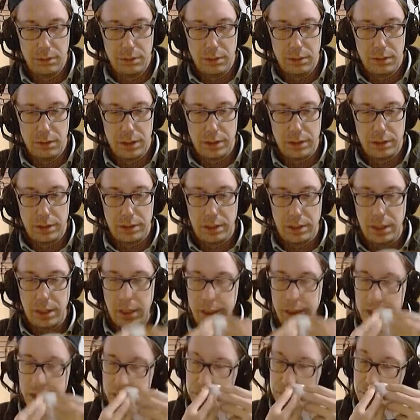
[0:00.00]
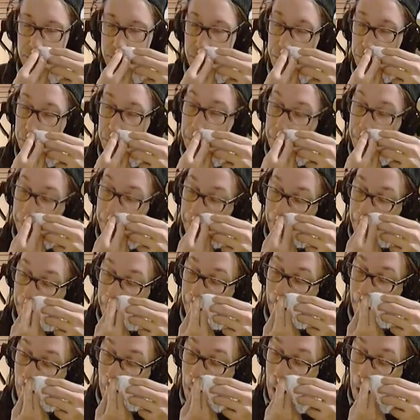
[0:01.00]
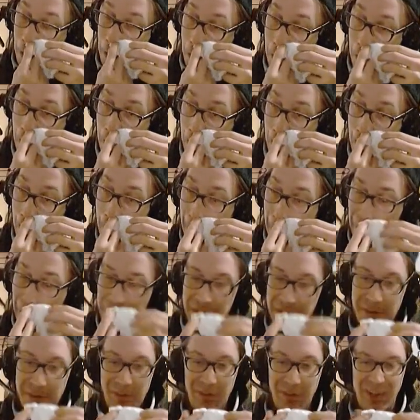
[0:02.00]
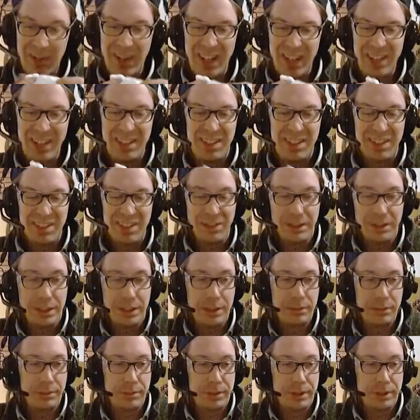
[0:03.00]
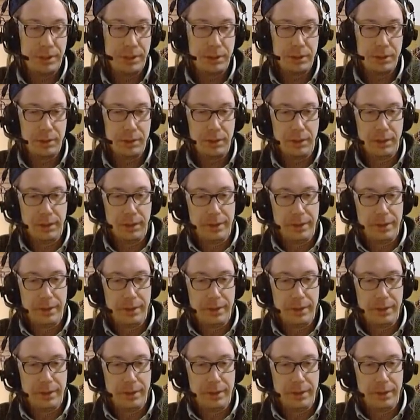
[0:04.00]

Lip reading: like the Chinese do. It's real nice material.